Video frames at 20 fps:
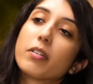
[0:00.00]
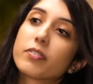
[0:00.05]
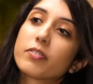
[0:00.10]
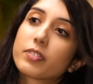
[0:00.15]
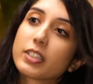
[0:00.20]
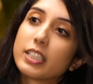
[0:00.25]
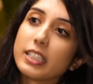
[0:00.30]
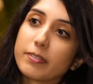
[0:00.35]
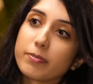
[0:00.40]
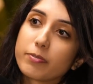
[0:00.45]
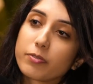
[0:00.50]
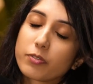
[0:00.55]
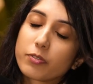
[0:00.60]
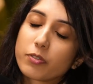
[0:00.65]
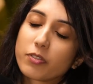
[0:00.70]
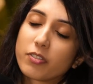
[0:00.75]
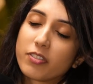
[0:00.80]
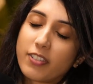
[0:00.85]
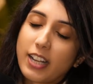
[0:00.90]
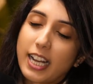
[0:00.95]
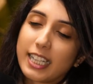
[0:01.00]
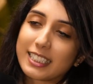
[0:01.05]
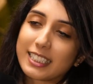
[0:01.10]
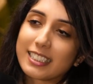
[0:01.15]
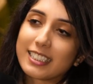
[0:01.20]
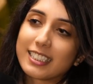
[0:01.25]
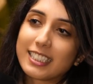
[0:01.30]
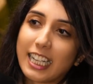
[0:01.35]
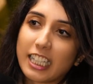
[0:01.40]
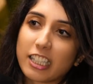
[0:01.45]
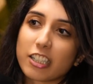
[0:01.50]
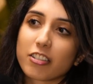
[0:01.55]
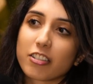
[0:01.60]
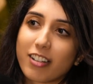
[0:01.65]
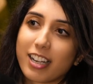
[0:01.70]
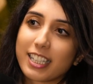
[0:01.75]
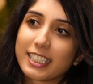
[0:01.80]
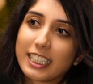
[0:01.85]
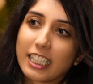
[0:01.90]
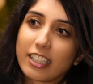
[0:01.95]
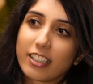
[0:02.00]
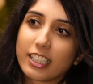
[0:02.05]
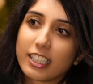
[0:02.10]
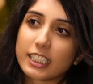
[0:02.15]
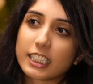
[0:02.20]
the first and second criteria.